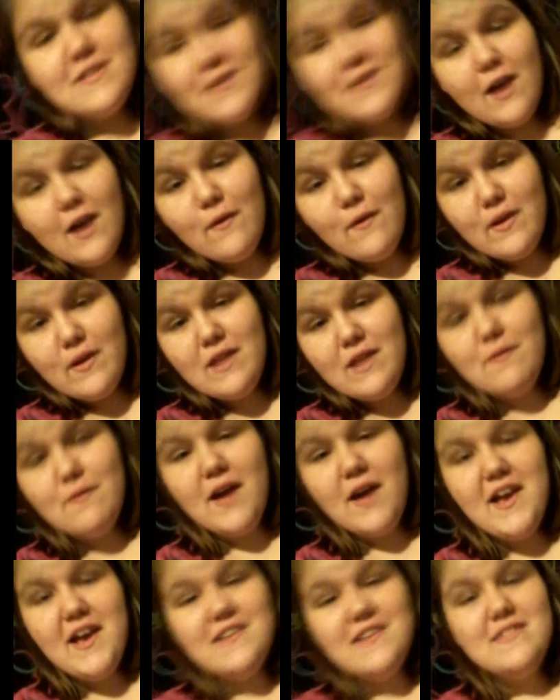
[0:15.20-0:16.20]
So
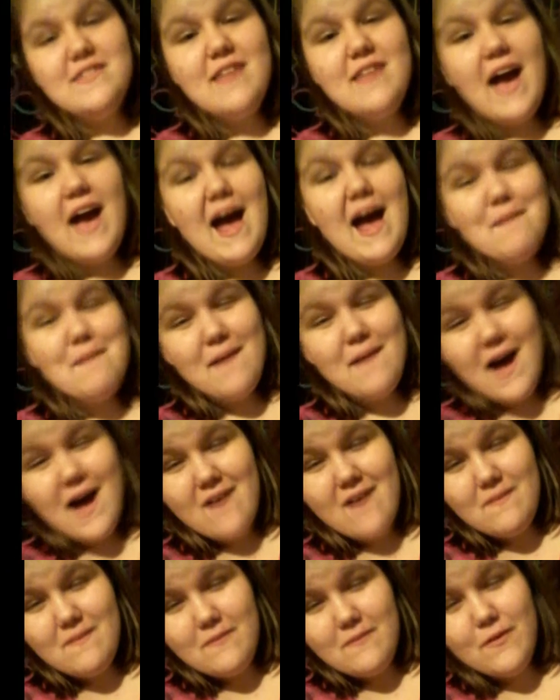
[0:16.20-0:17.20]
anyways, the app I
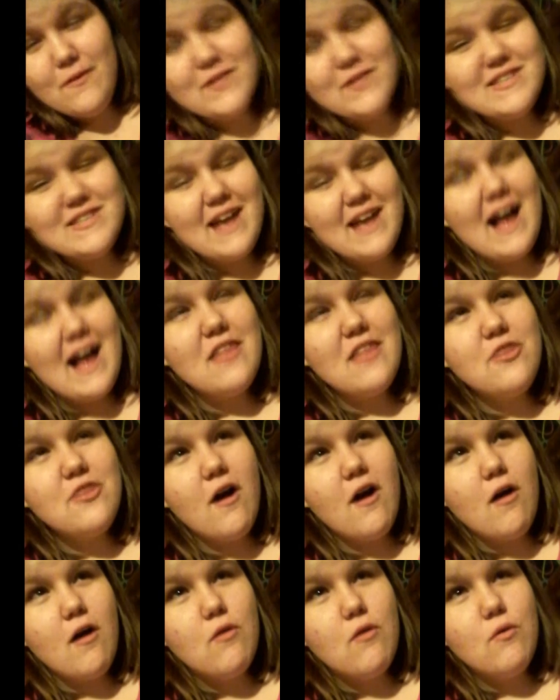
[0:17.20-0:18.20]
have on my phone, see, I
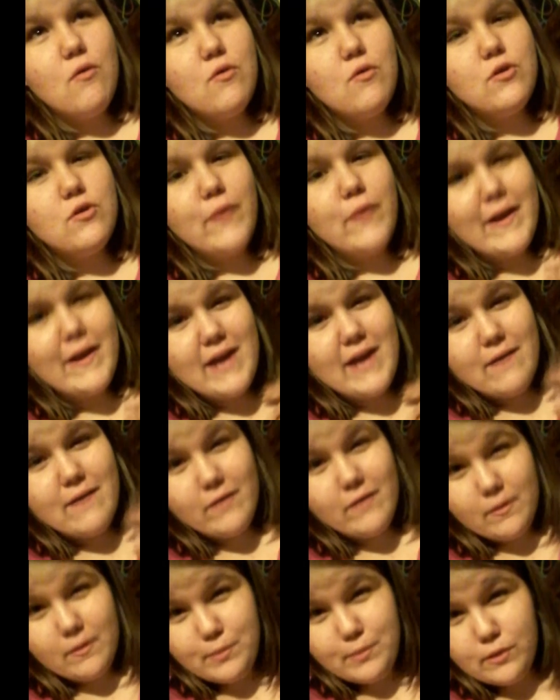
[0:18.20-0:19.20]
thought you had to
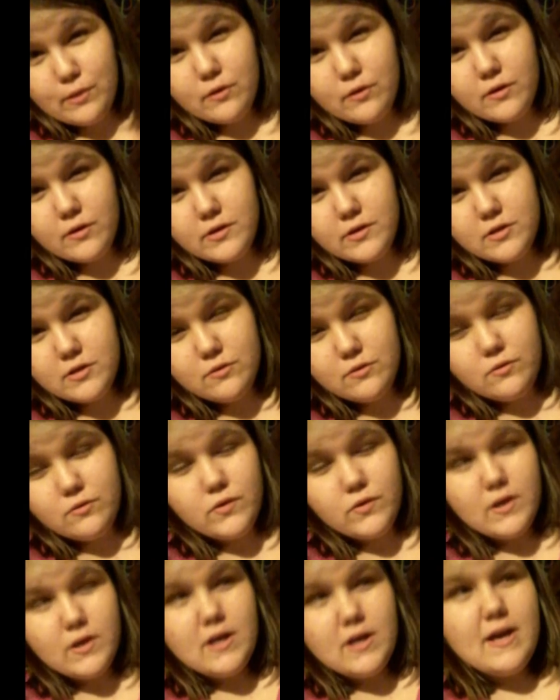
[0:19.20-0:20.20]
have a computer to
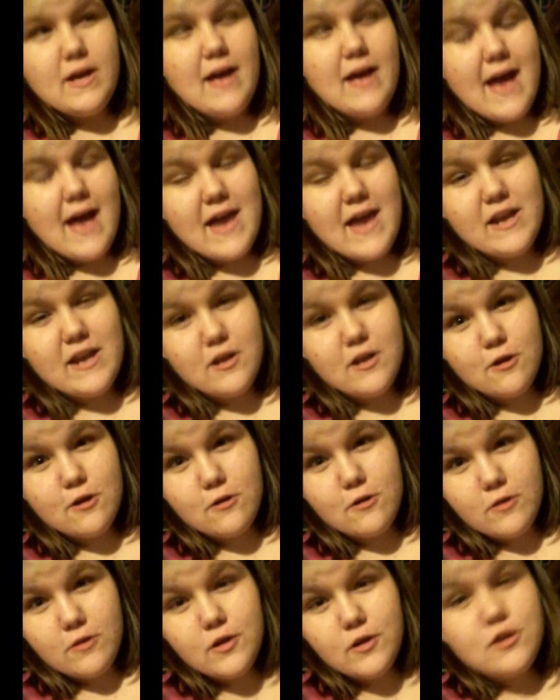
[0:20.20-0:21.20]
edit
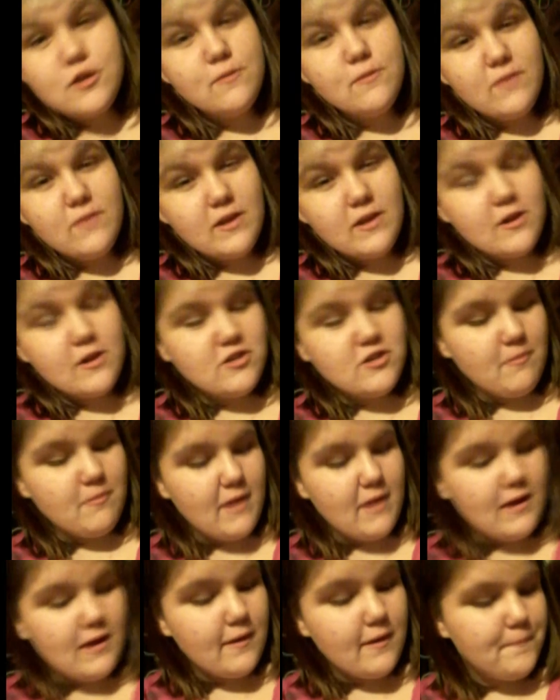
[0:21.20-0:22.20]
your YouTube videos you
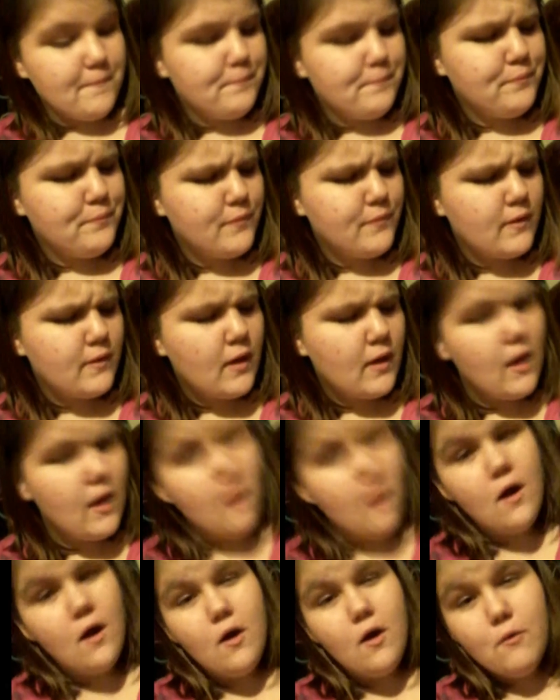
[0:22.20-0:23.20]
make.
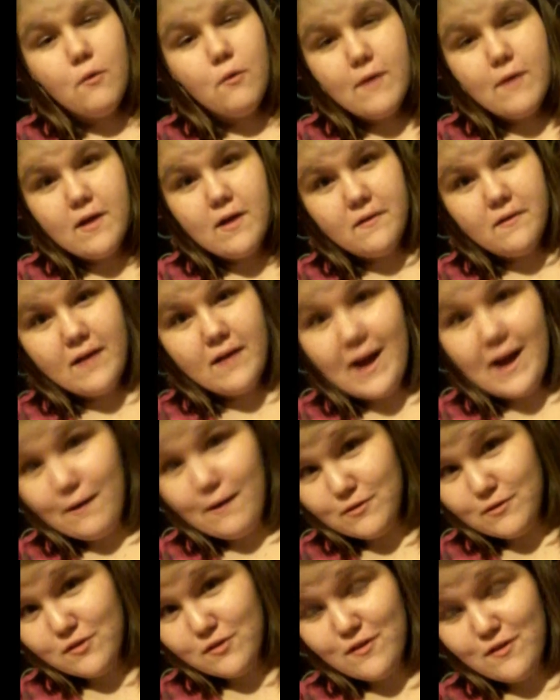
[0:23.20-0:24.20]
Well, I
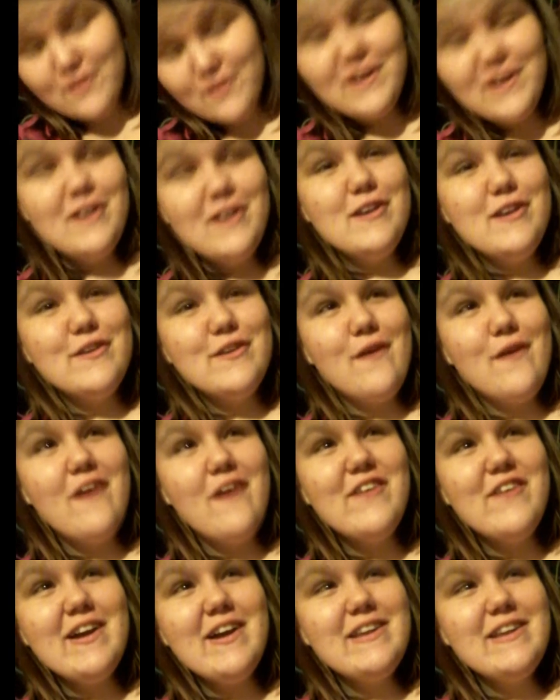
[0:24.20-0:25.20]
was wrong. So
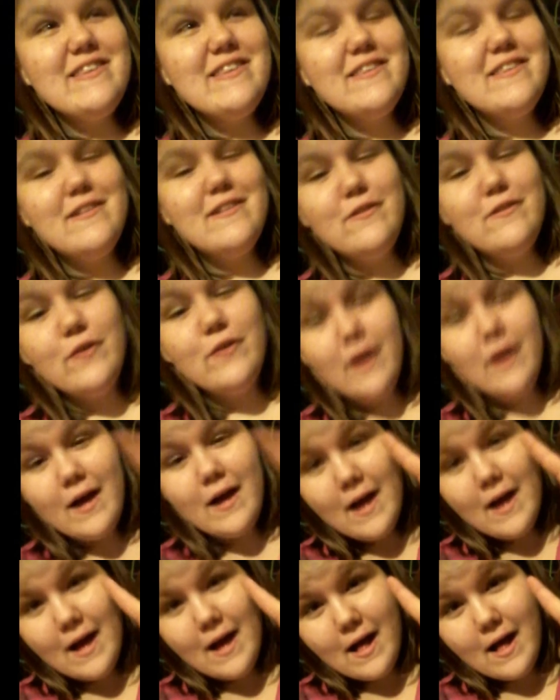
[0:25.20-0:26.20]
I've got this little
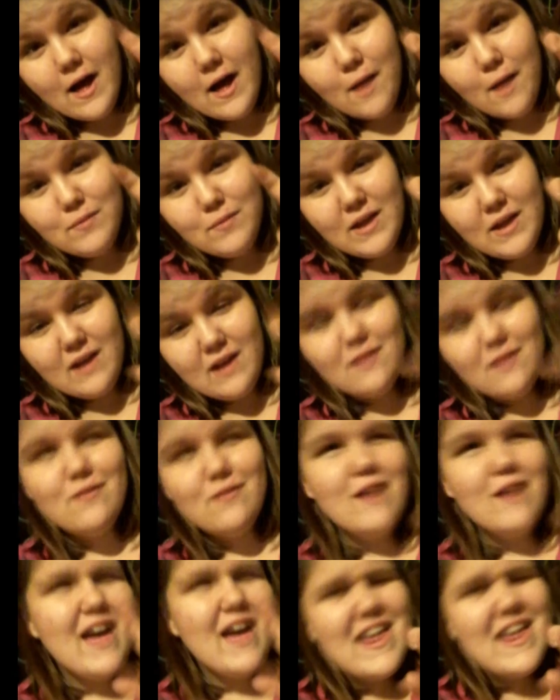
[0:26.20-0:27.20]
updating
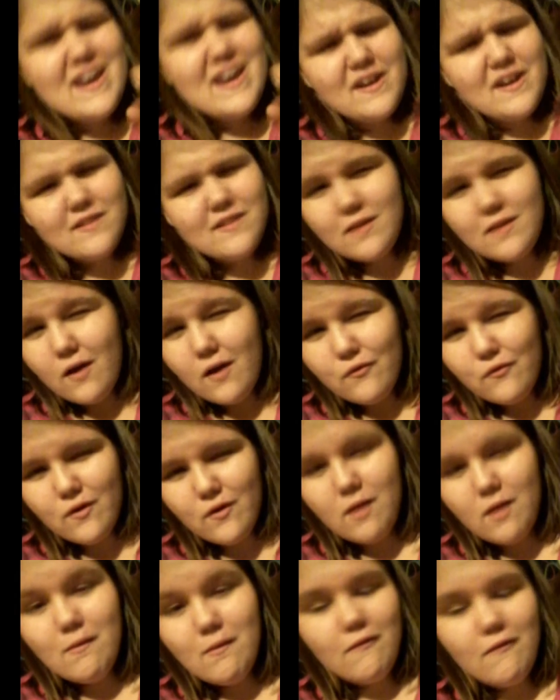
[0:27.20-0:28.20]
or editing
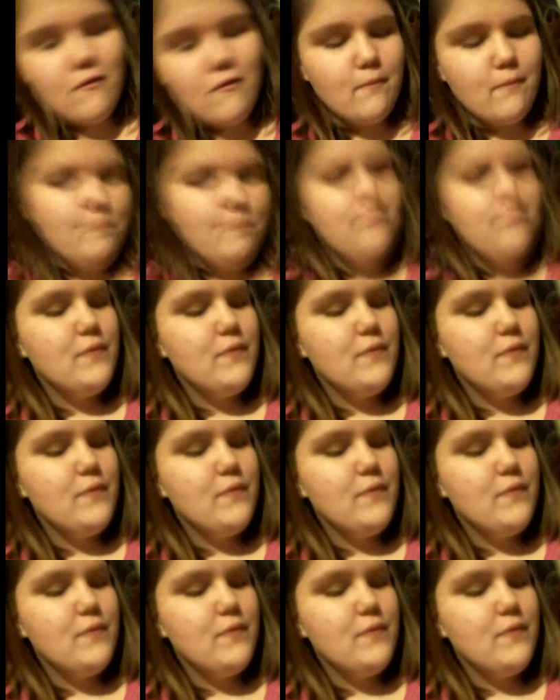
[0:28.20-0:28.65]
software on my phone